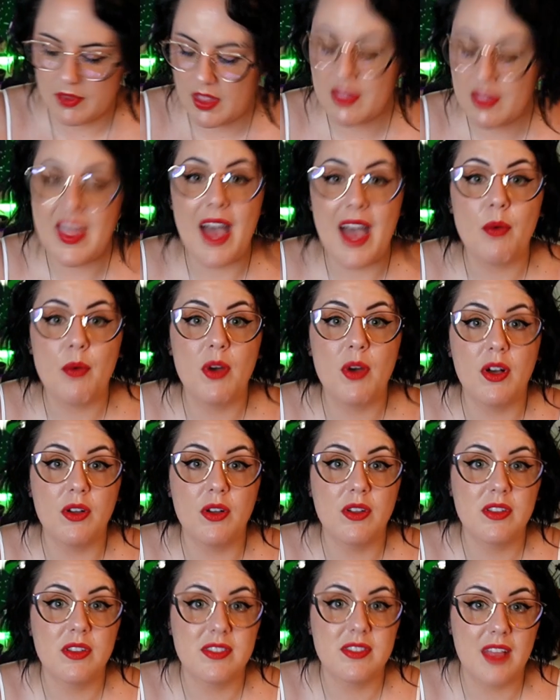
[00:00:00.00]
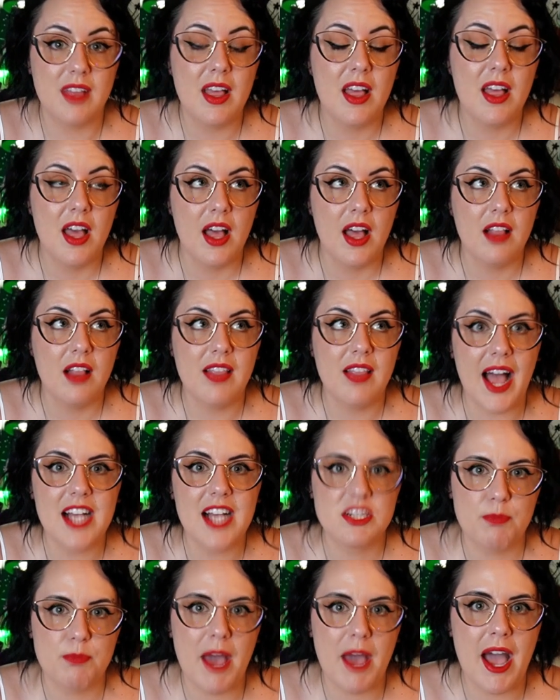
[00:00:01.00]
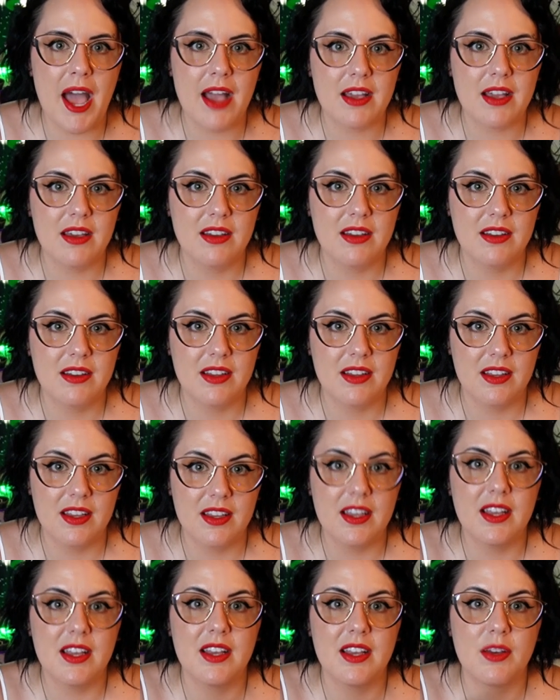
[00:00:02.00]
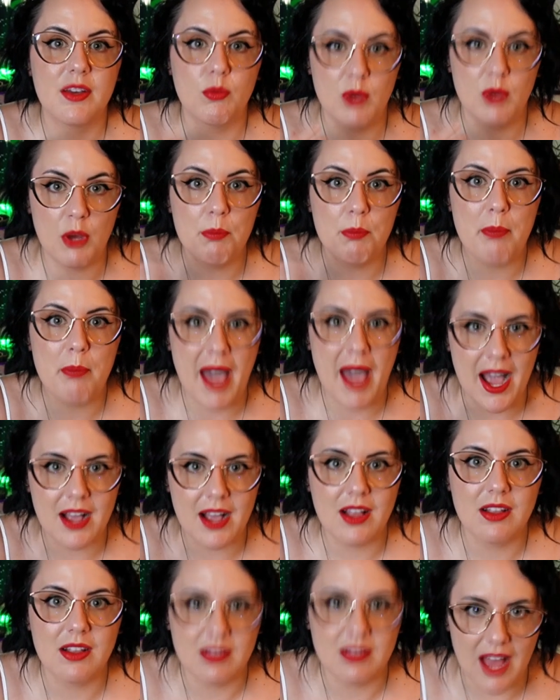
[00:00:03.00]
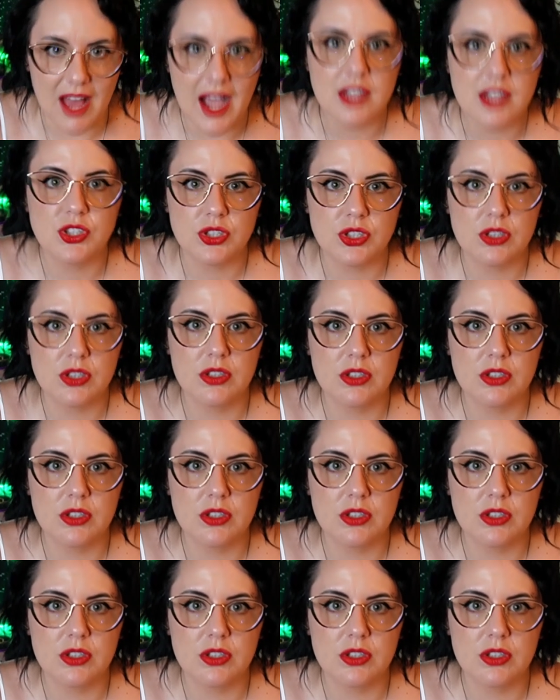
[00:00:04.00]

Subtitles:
That will lash back, will backlash.